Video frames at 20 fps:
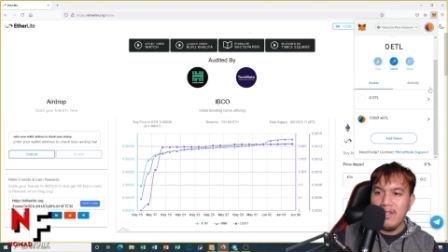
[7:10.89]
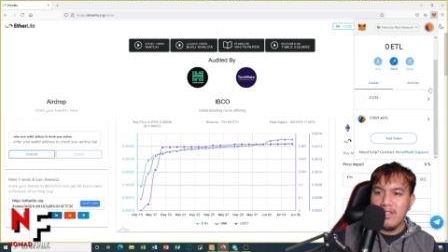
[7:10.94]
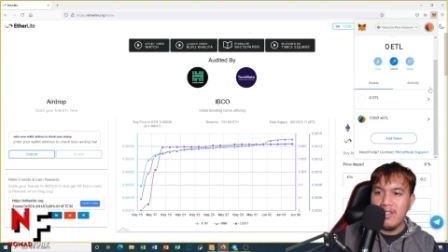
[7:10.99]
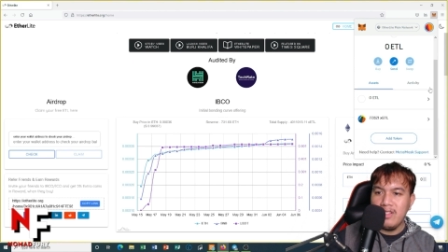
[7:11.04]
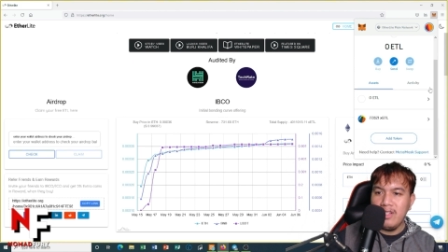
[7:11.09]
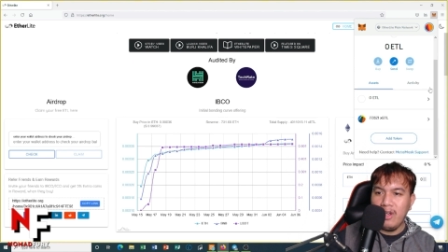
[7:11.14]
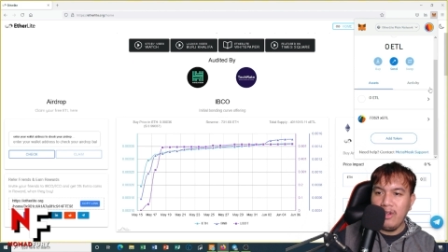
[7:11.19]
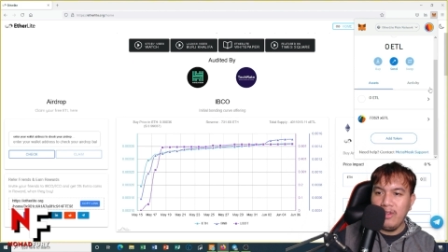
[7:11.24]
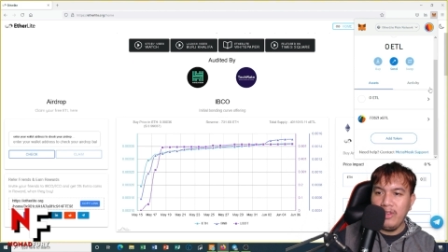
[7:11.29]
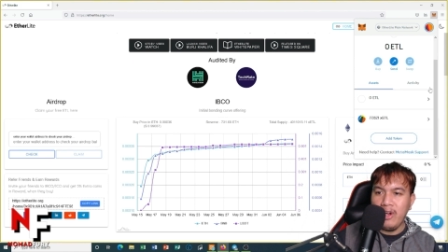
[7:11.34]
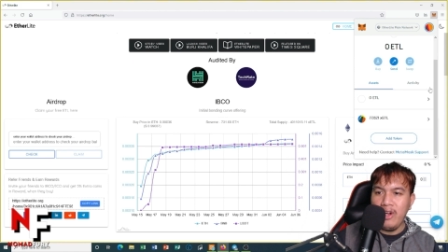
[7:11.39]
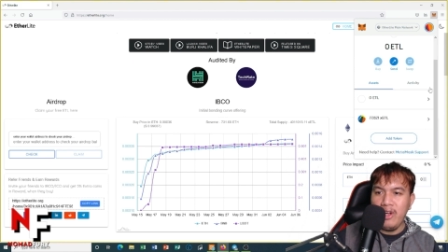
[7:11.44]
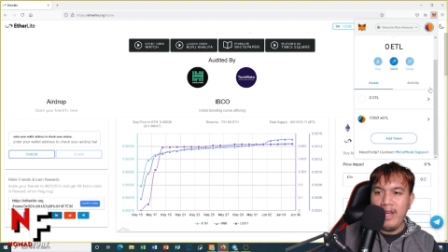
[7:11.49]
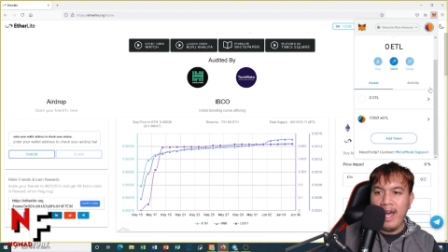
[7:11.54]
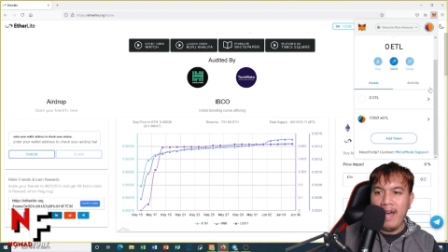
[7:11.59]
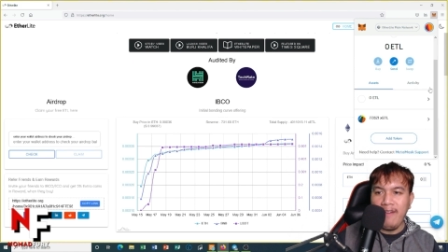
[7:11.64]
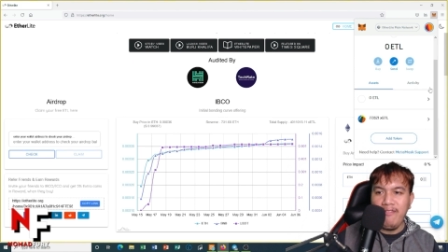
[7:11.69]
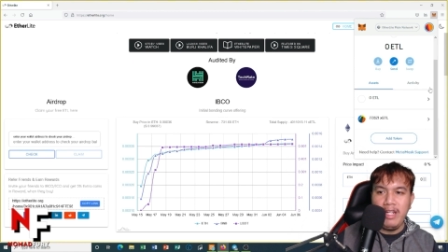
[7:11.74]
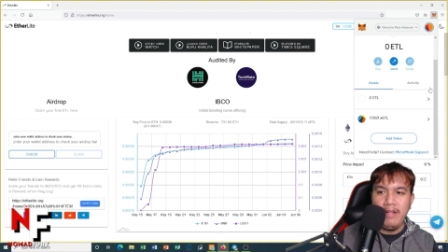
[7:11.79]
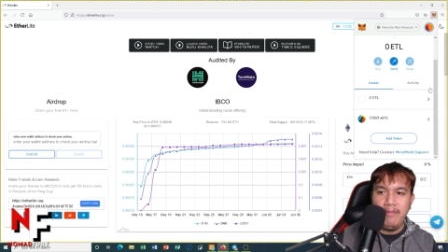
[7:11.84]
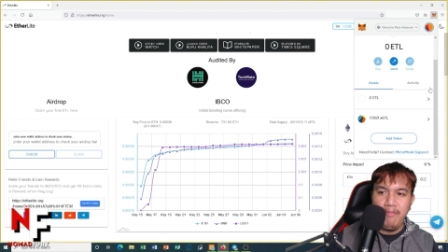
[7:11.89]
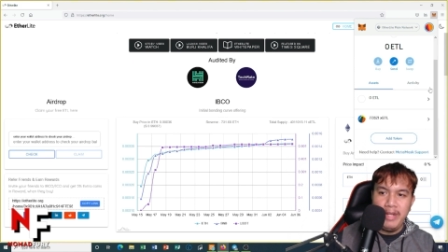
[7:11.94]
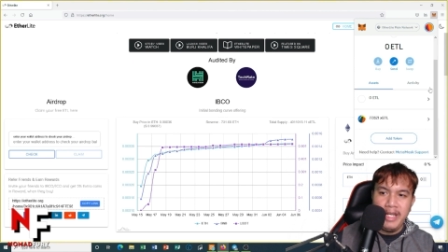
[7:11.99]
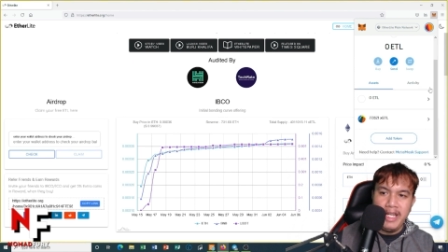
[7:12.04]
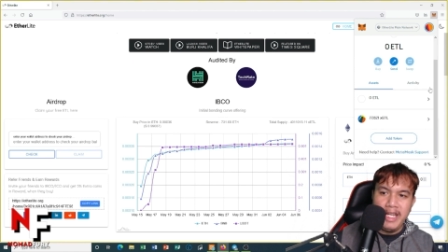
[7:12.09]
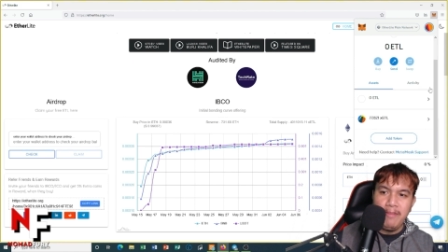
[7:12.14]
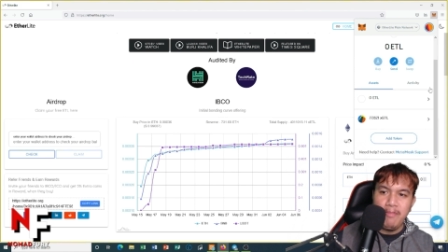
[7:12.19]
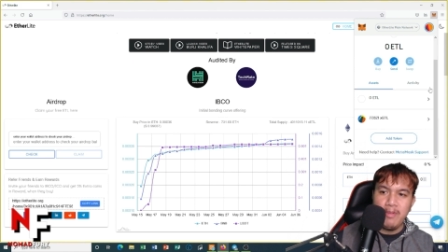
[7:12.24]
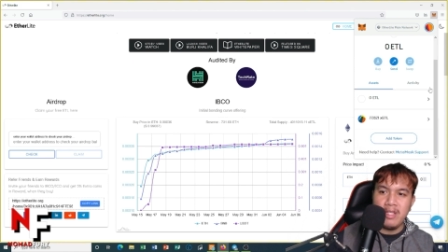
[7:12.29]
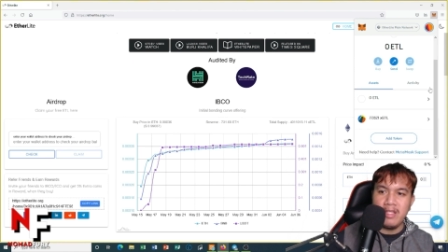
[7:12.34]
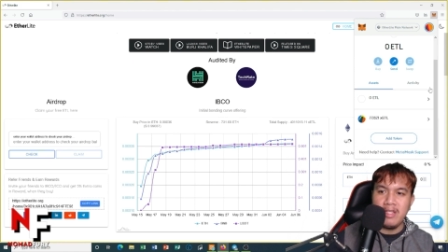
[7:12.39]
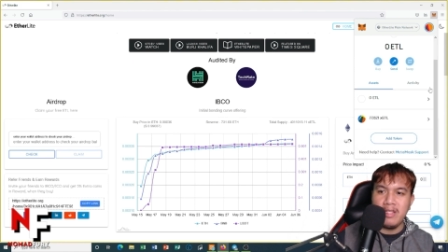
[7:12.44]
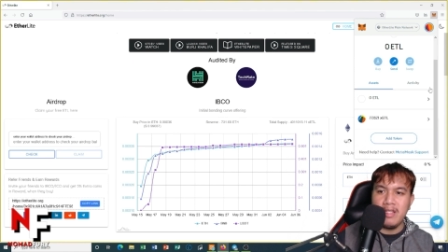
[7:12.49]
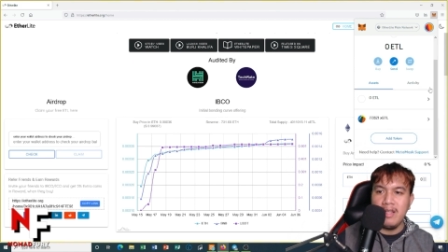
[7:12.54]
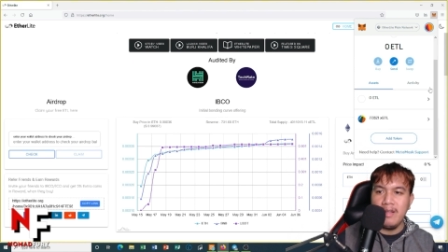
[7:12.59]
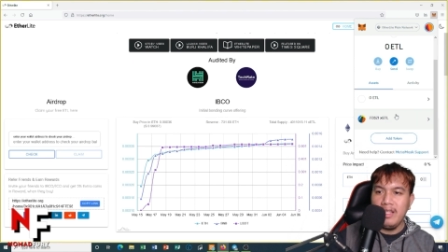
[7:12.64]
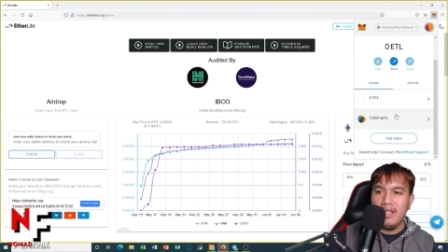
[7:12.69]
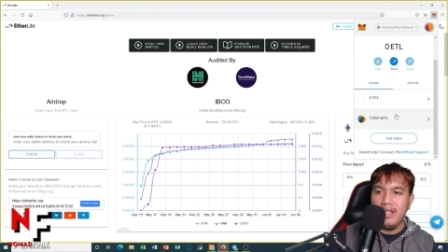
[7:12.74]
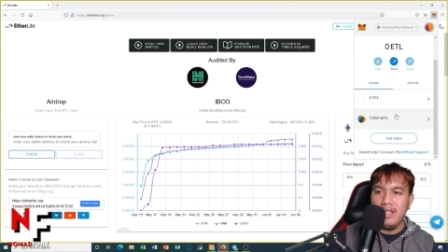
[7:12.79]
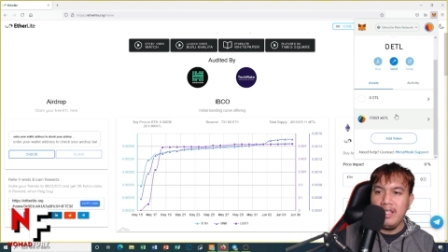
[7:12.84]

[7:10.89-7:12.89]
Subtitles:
So there you have it, peeps.